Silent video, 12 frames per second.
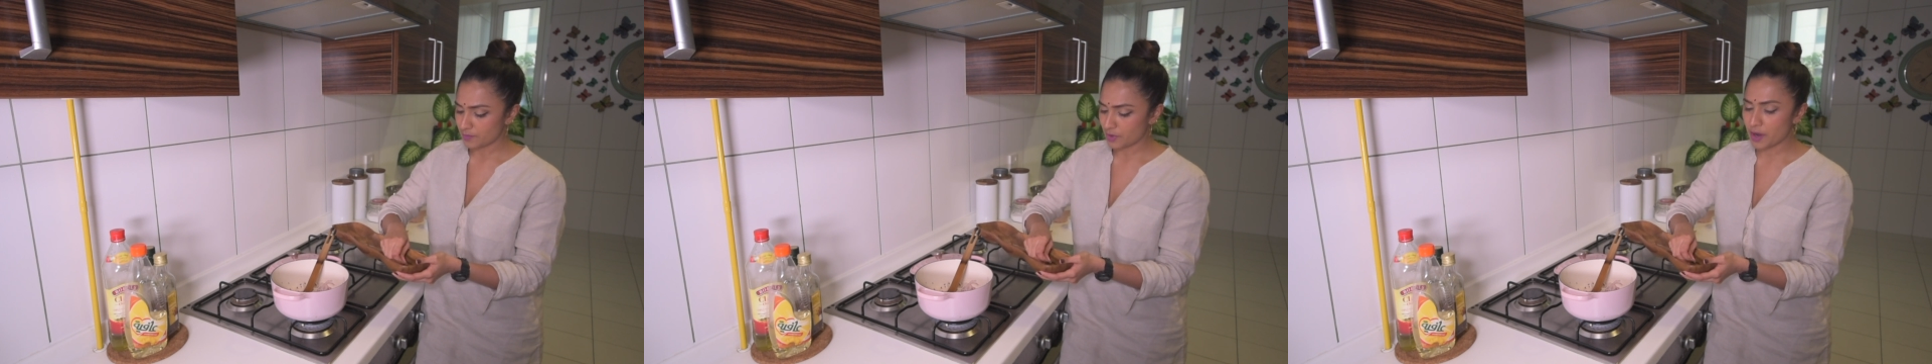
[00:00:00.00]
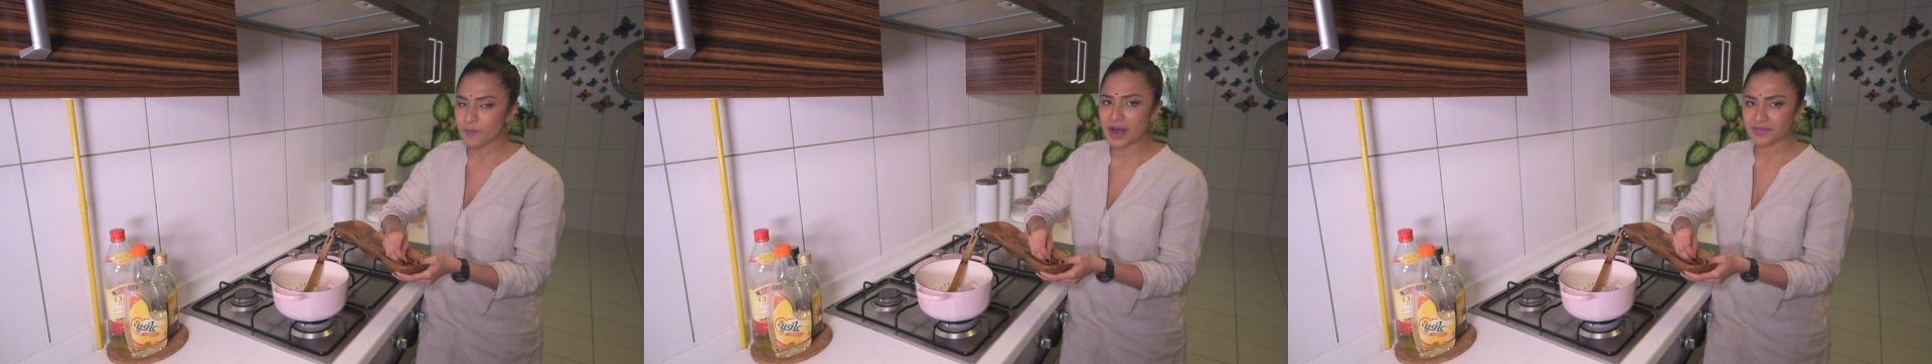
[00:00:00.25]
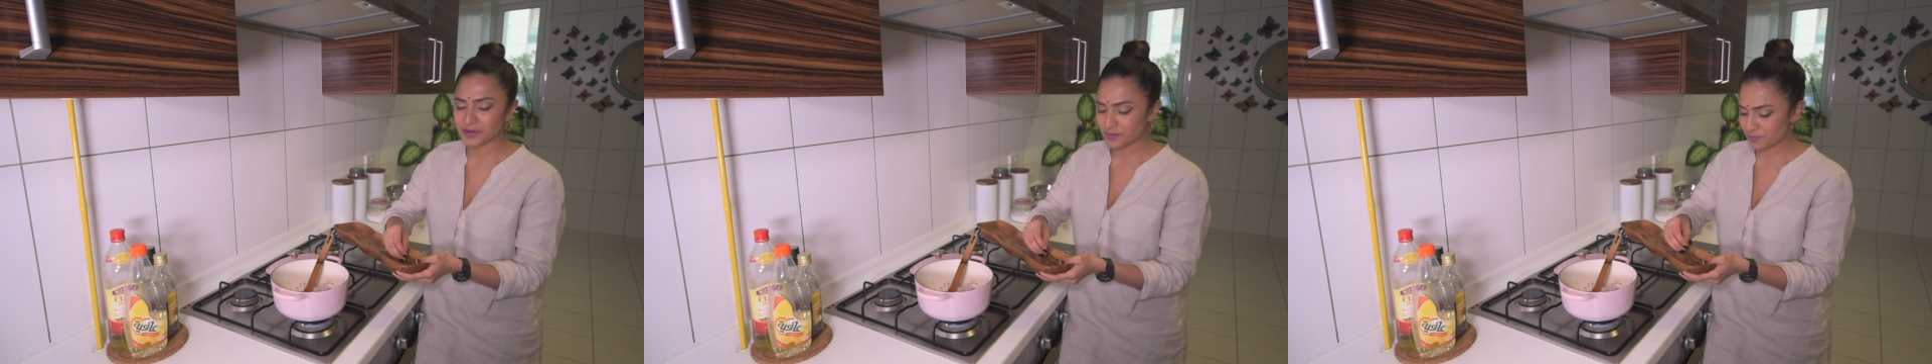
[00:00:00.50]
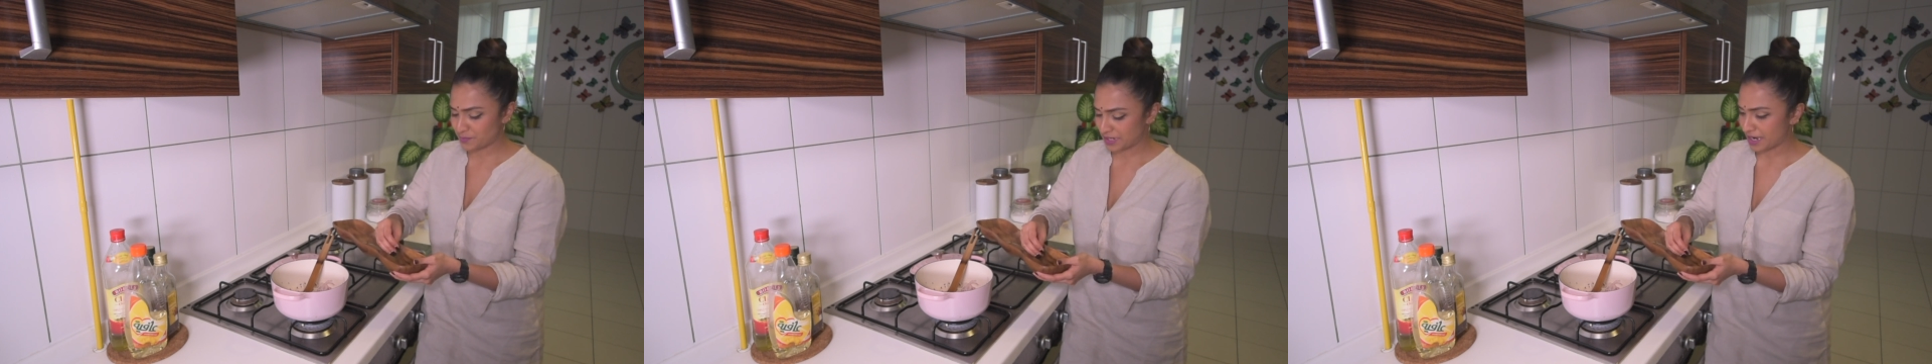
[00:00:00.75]
My mother
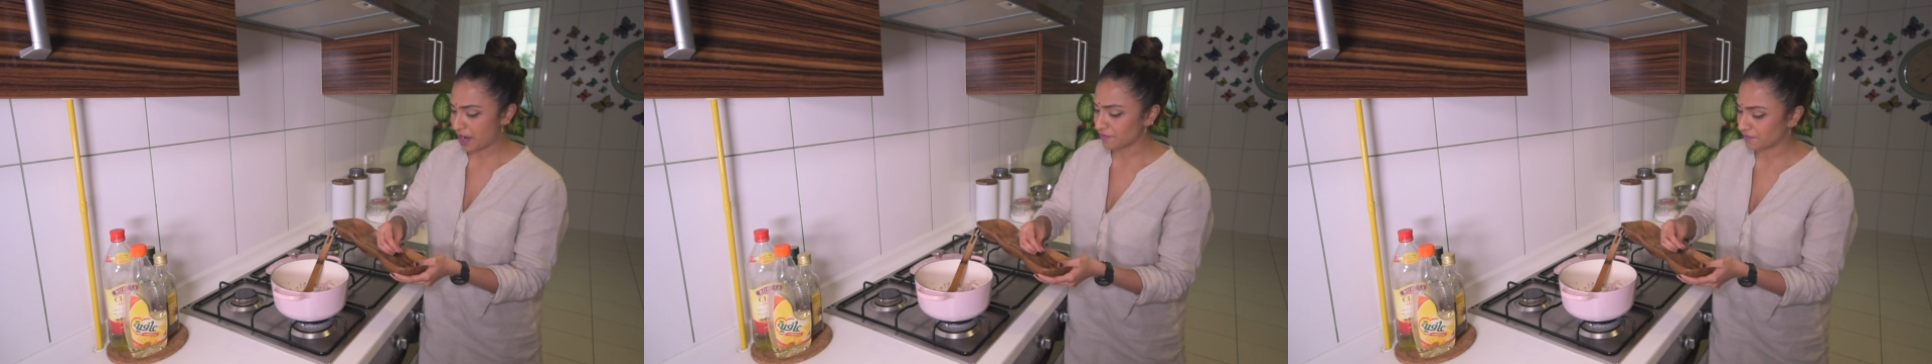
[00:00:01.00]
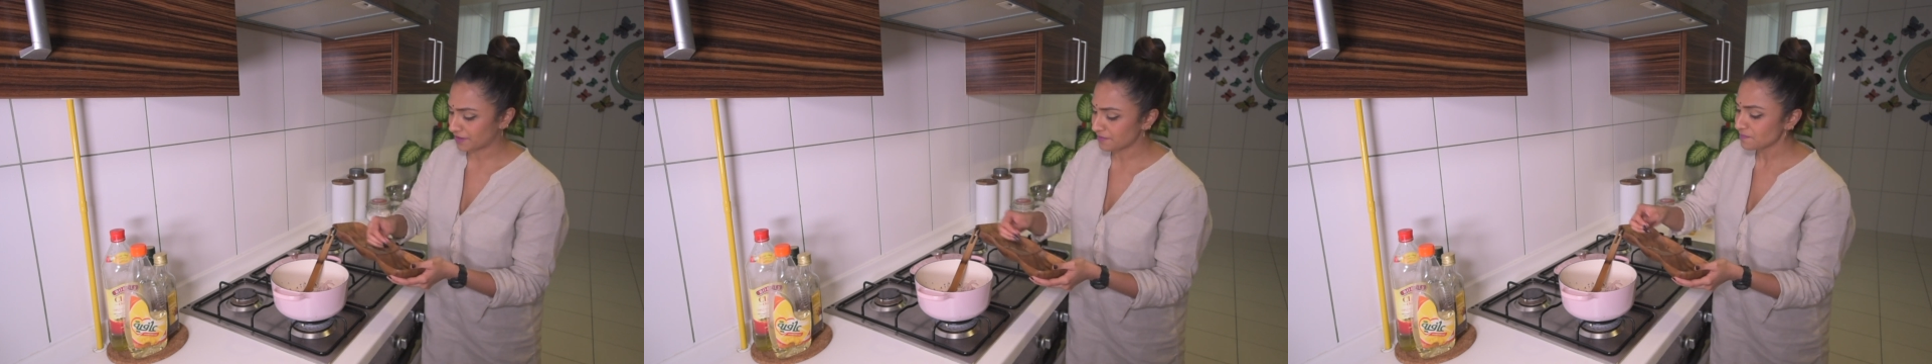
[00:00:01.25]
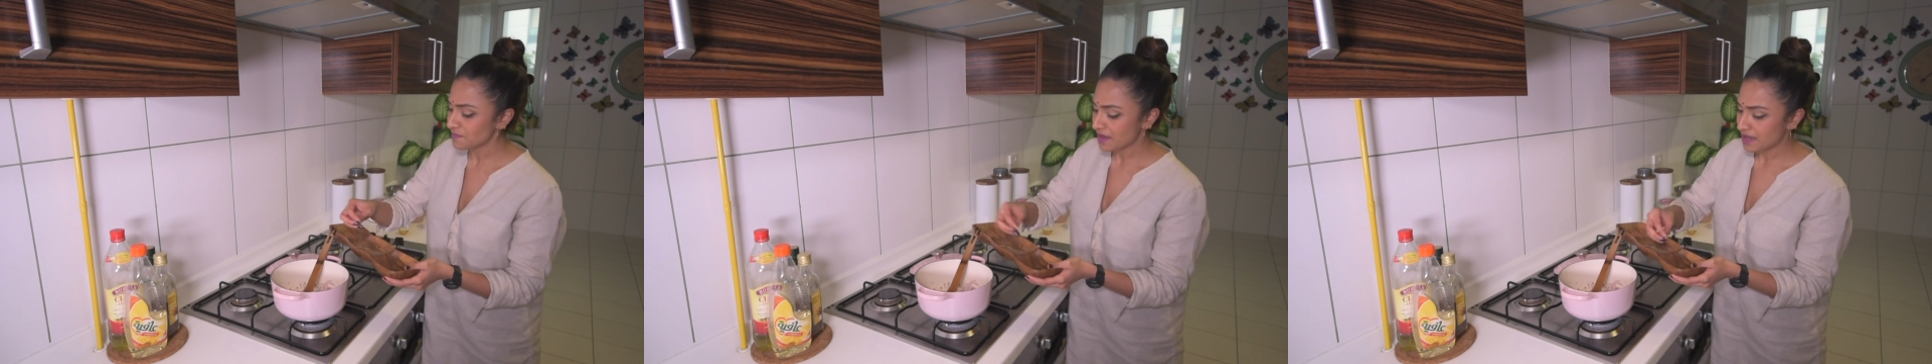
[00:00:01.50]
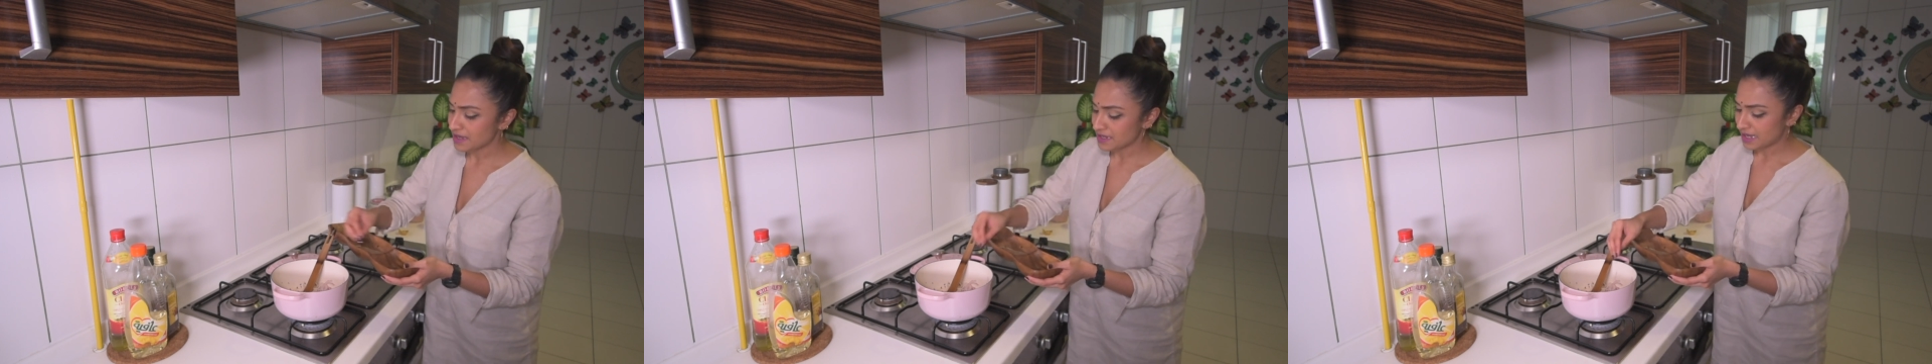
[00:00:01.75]
would be laughing.
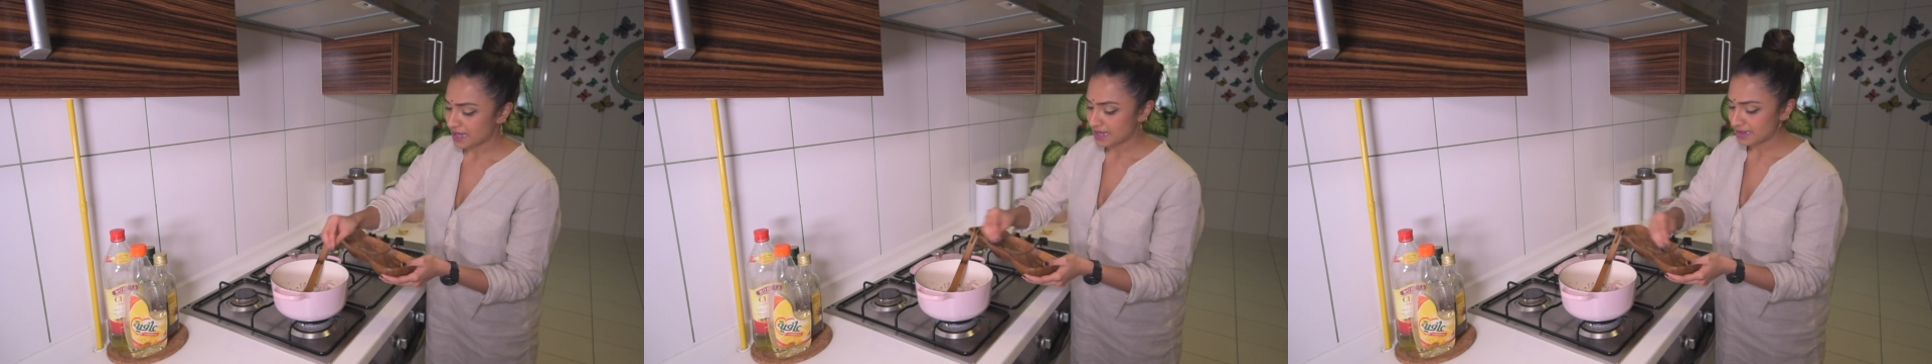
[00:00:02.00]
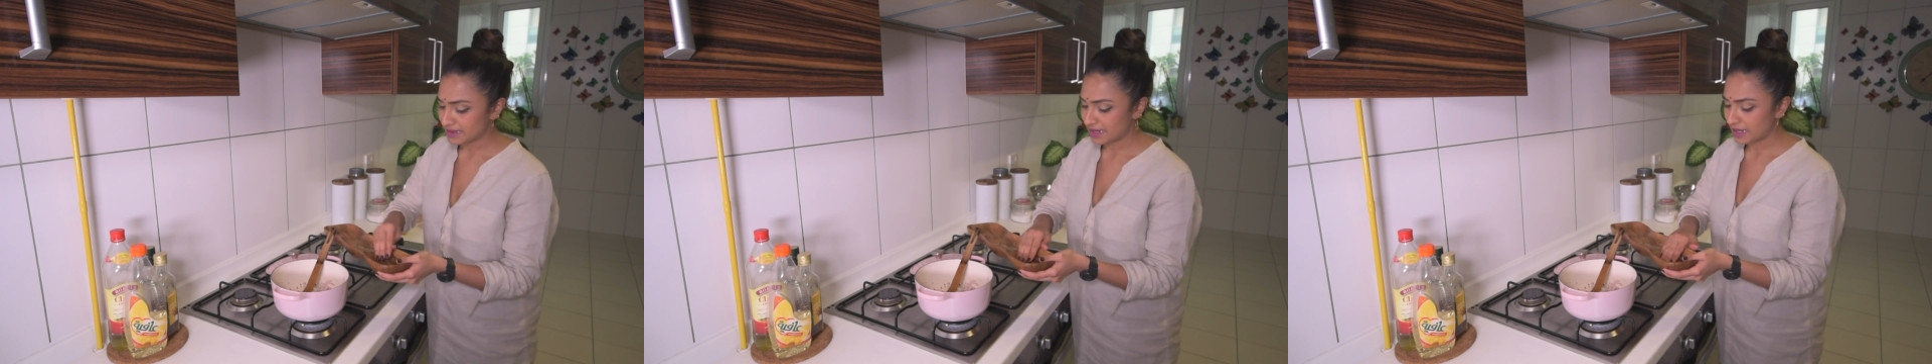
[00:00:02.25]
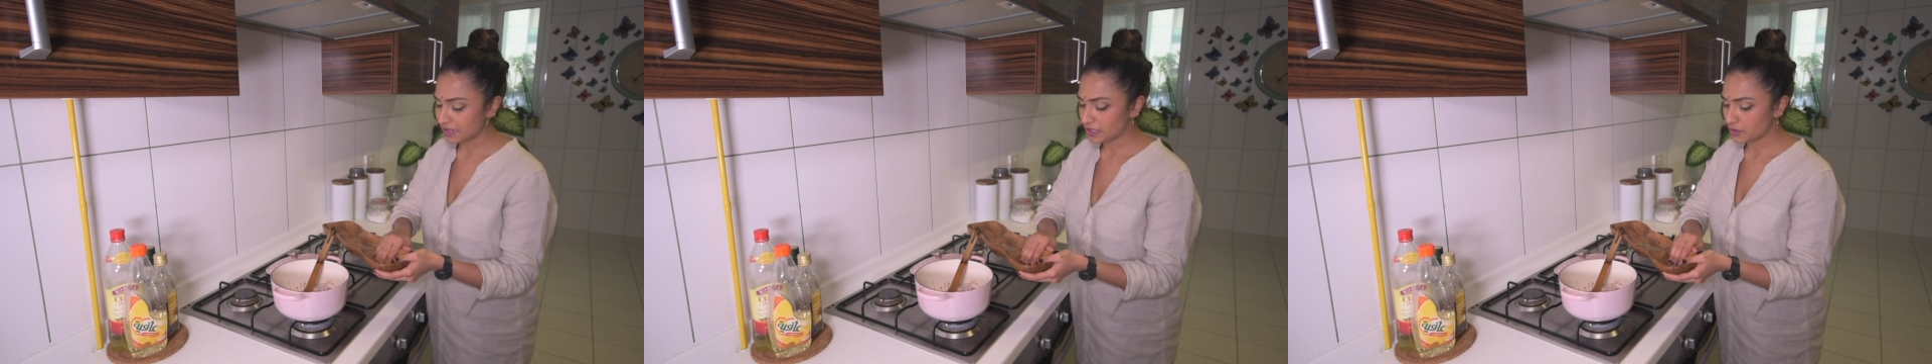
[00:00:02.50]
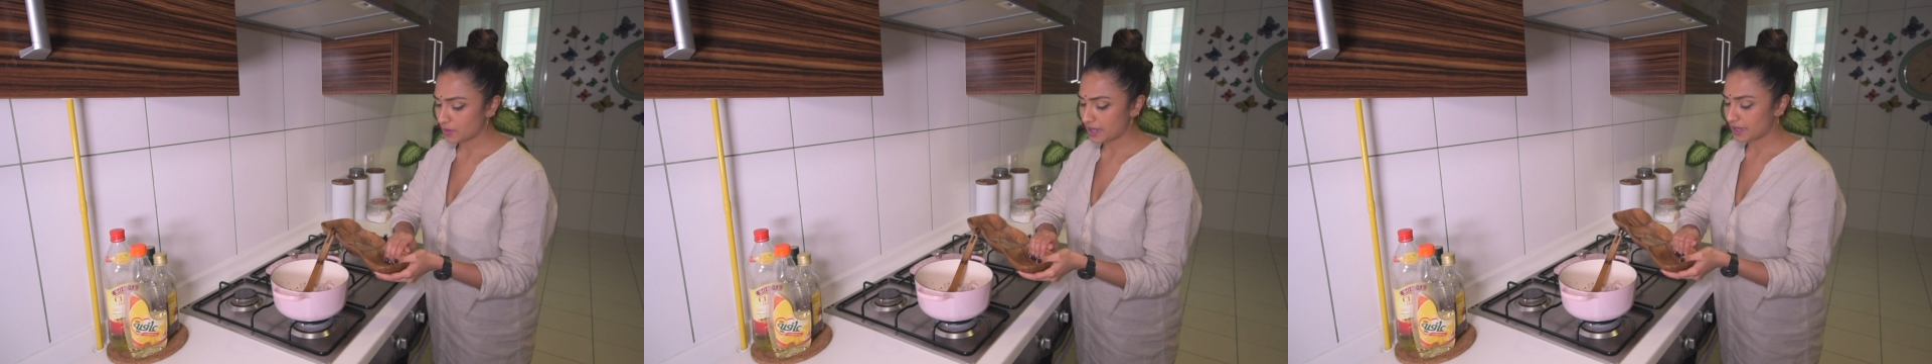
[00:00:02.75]
Then
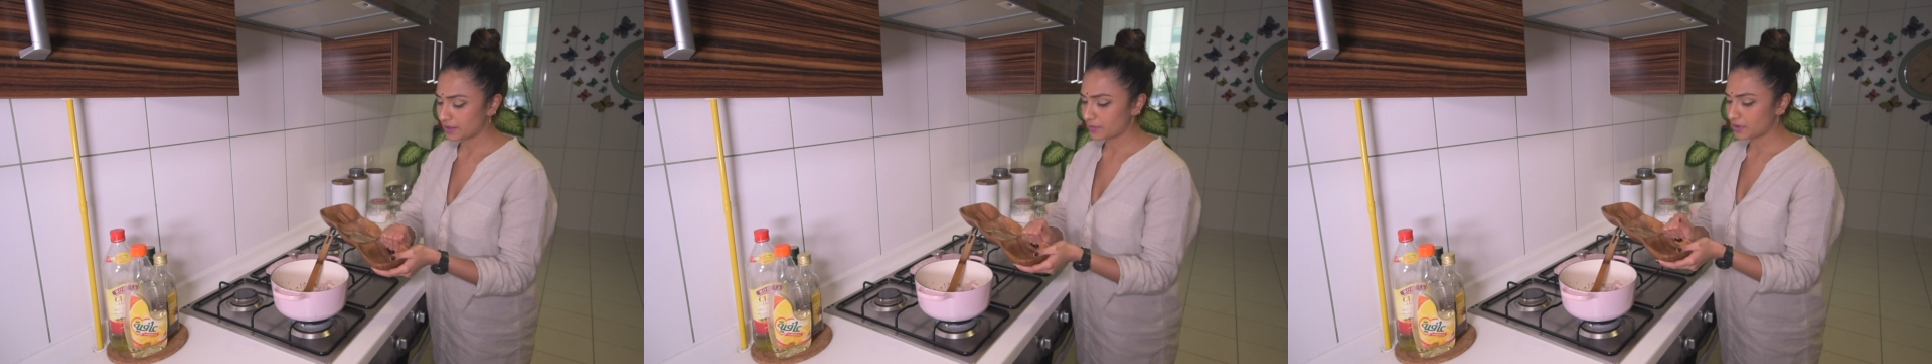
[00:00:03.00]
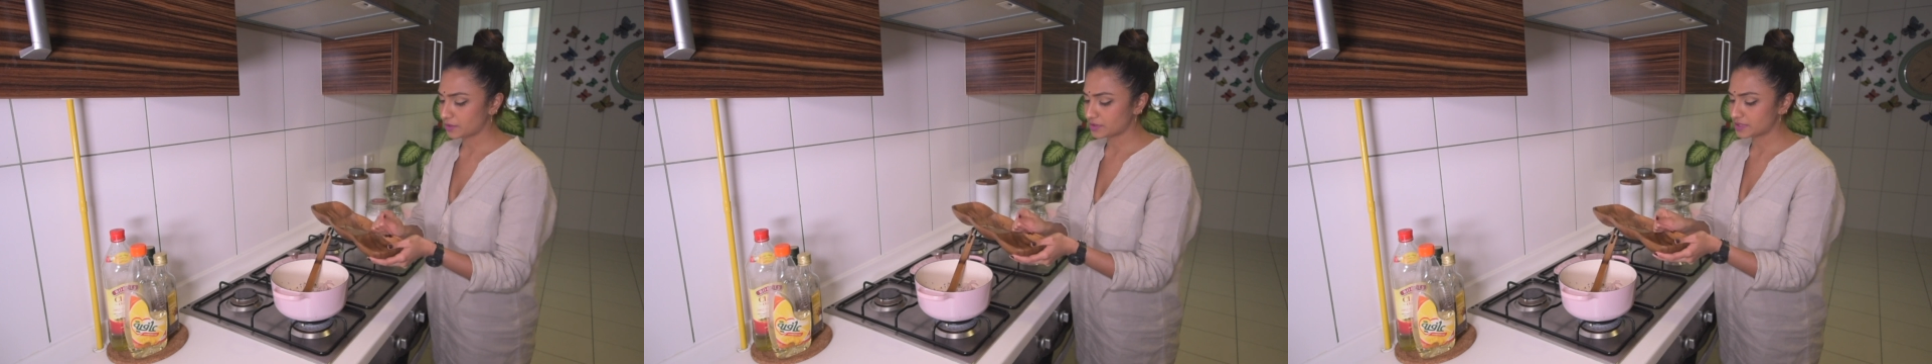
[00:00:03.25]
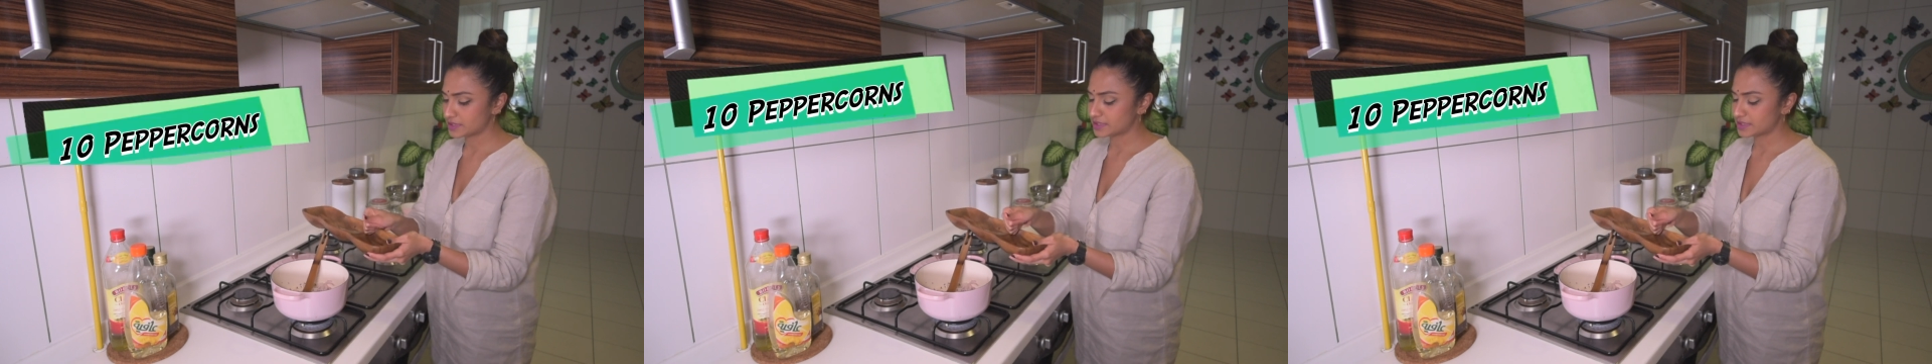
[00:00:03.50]
you add about